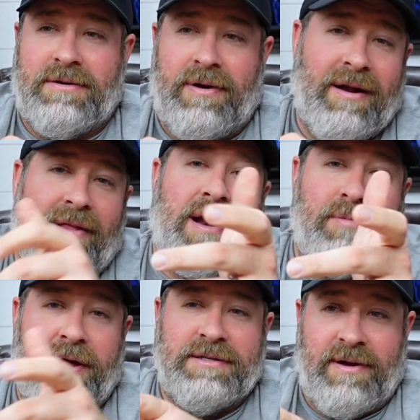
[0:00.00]
or not a lot
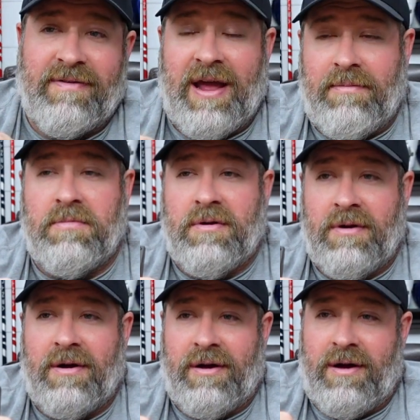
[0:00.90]
of blades, but I've gamed
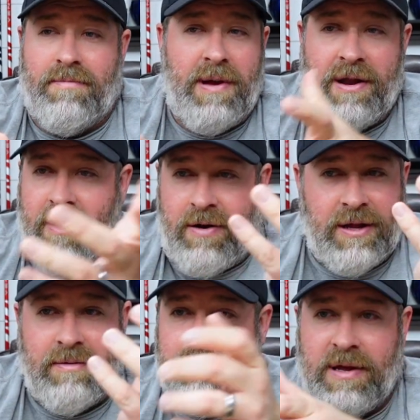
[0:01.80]
a
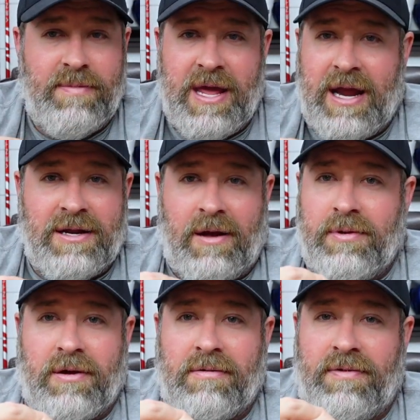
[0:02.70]
Bettinardi BB8W.